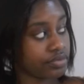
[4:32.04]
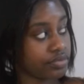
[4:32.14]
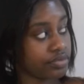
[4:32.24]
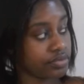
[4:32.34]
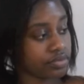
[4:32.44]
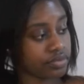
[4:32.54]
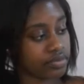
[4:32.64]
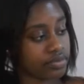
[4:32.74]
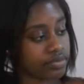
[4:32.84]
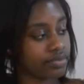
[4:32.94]

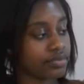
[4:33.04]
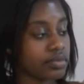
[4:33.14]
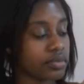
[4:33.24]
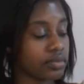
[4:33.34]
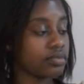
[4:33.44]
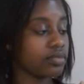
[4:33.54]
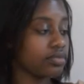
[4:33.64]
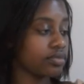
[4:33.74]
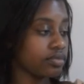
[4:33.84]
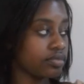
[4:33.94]

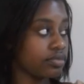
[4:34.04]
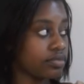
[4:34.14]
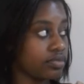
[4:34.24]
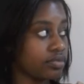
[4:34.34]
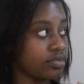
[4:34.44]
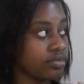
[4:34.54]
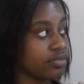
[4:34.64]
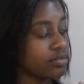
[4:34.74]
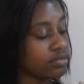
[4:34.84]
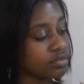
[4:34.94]

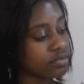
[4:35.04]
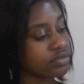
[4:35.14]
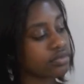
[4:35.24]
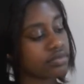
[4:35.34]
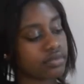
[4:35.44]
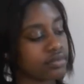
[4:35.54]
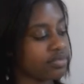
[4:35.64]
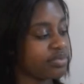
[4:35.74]
(silent)